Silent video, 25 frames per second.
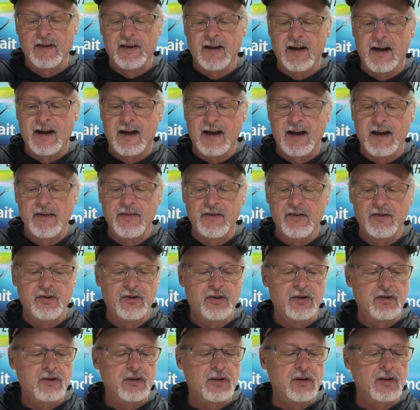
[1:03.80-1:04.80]
the eye of the
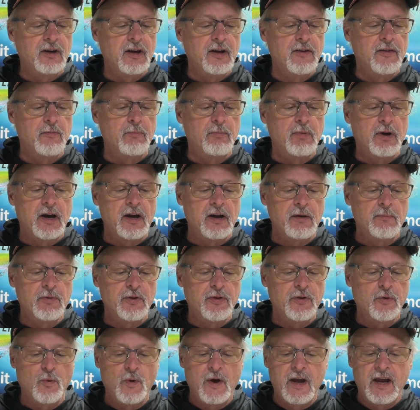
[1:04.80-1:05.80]
hook and the bottom of
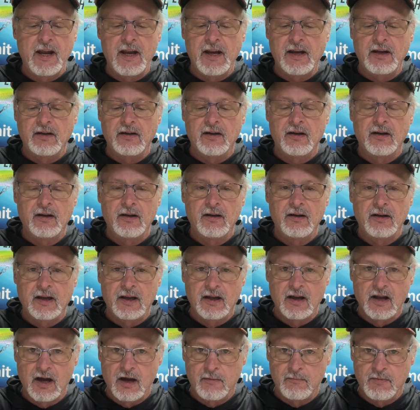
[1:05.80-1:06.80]
the weight
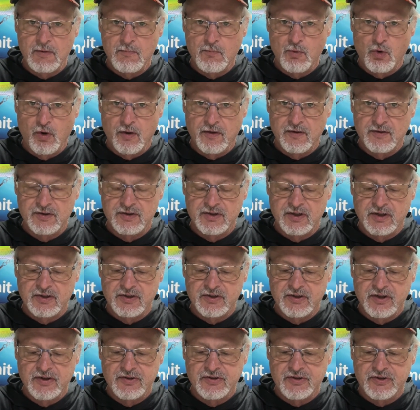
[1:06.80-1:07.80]
cannot be more than
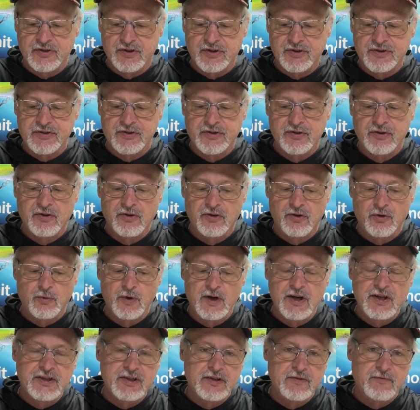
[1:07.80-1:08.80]
6 inches. The
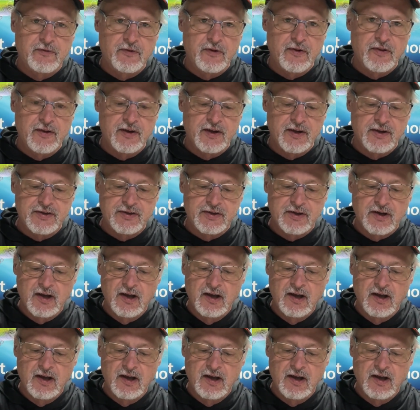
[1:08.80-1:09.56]
reason for this